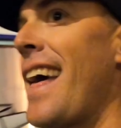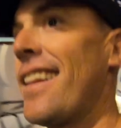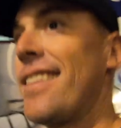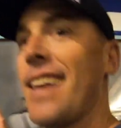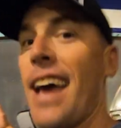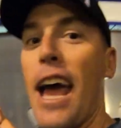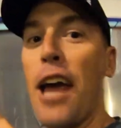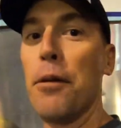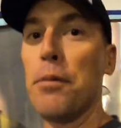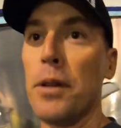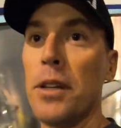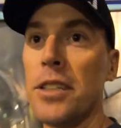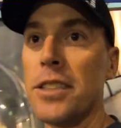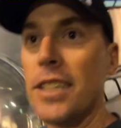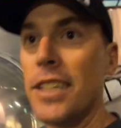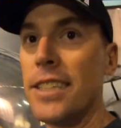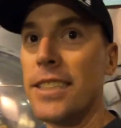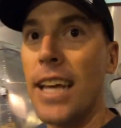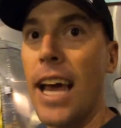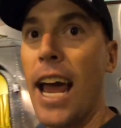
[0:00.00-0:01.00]
That timeless
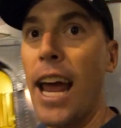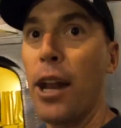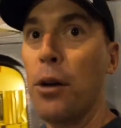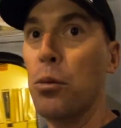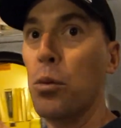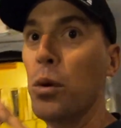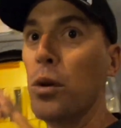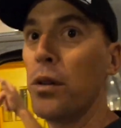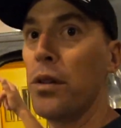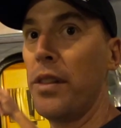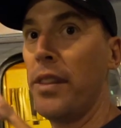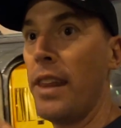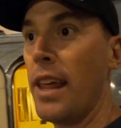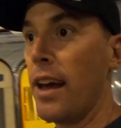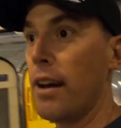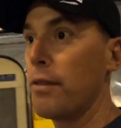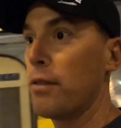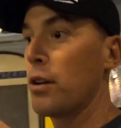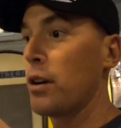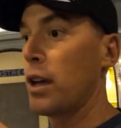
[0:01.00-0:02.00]
design will
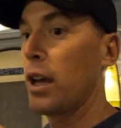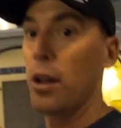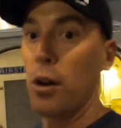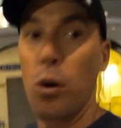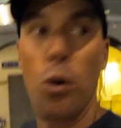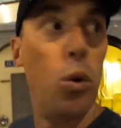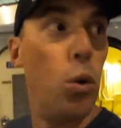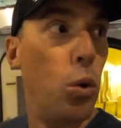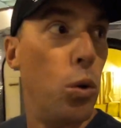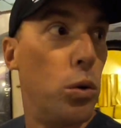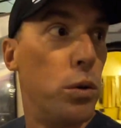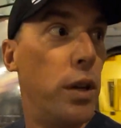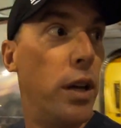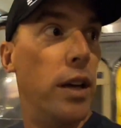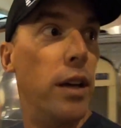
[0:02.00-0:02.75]
never get old.